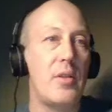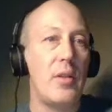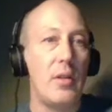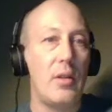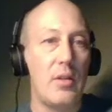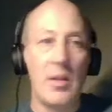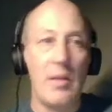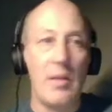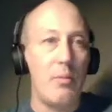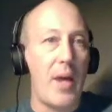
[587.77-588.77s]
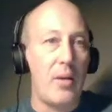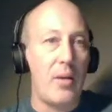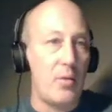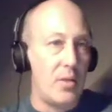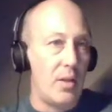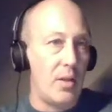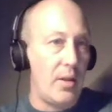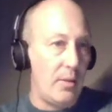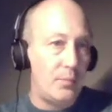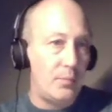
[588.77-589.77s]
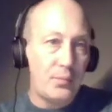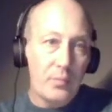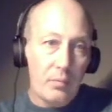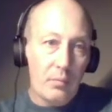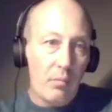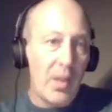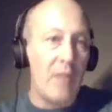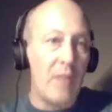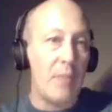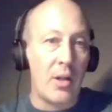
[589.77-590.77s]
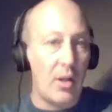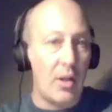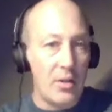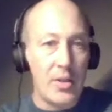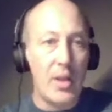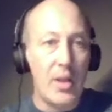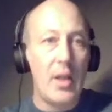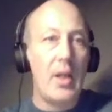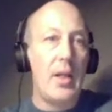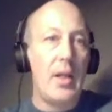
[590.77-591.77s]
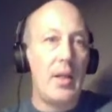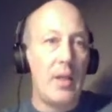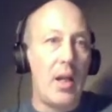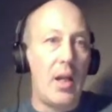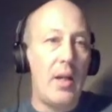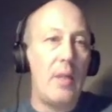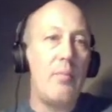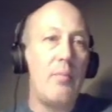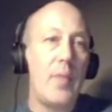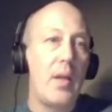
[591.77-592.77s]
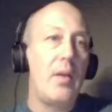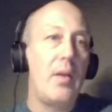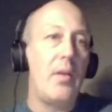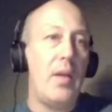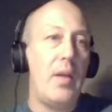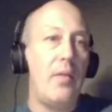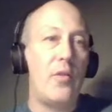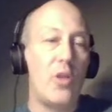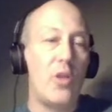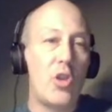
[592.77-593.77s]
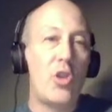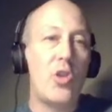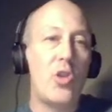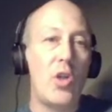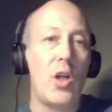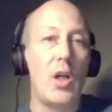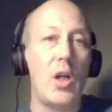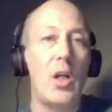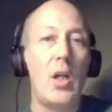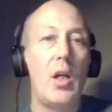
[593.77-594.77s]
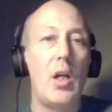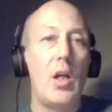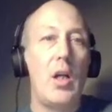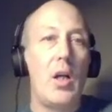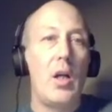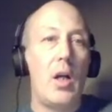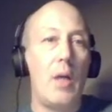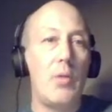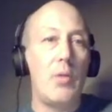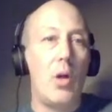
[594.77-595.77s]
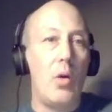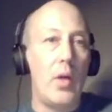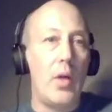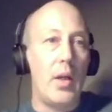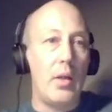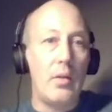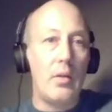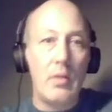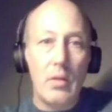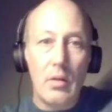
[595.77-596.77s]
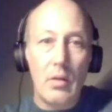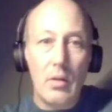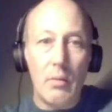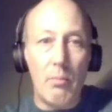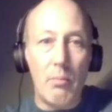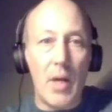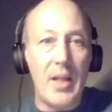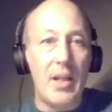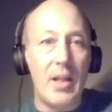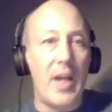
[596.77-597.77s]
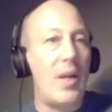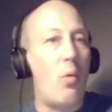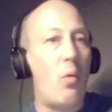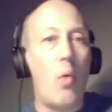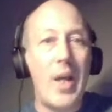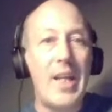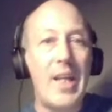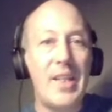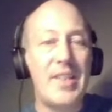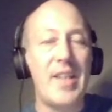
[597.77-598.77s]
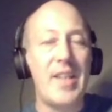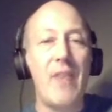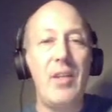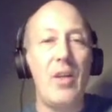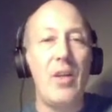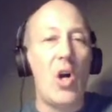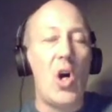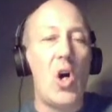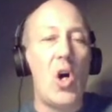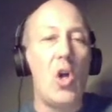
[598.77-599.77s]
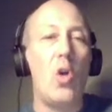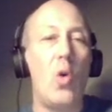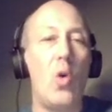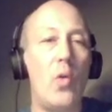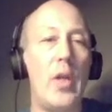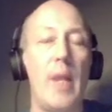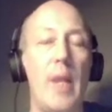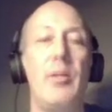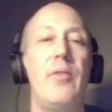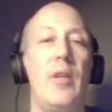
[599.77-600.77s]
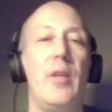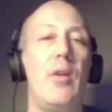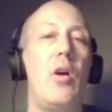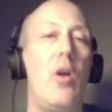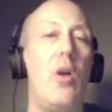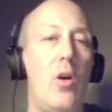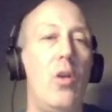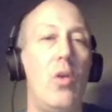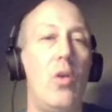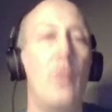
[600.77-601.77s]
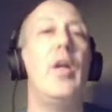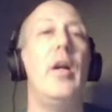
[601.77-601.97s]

It doesn't even matter who's in the lineup. And if McCarr's in the lineup, then for sure I'm going money line at 187 all over that, my friend. All over that.